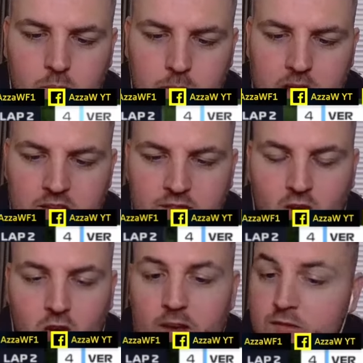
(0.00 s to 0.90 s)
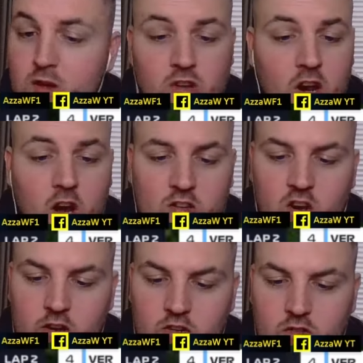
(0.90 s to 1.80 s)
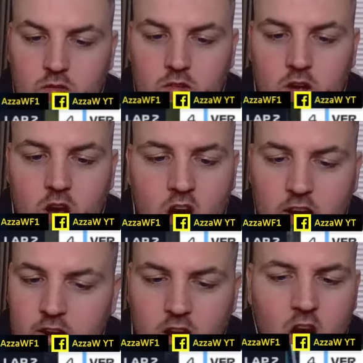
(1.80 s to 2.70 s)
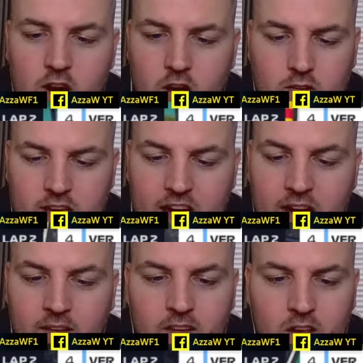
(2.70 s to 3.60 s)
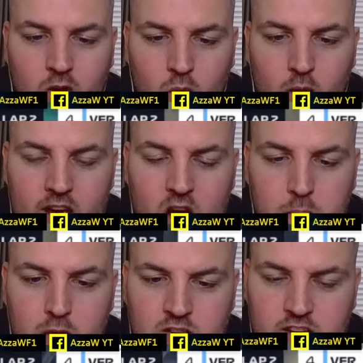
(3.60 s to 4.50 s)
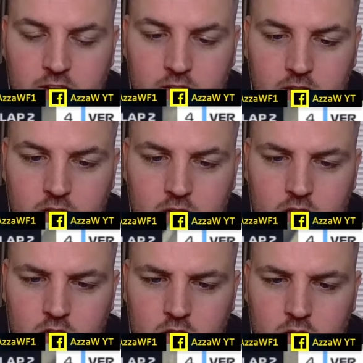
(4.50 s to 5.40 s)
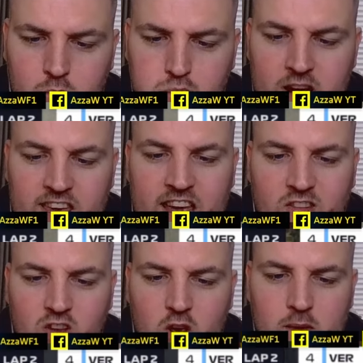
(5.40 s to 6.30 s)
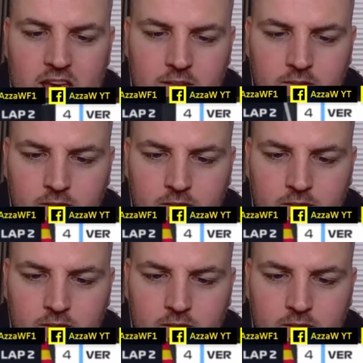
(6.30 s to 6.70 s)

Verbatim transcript: P four, we've used a lot of tyres. I don't, I don't care. We are pushing. Bring it to me.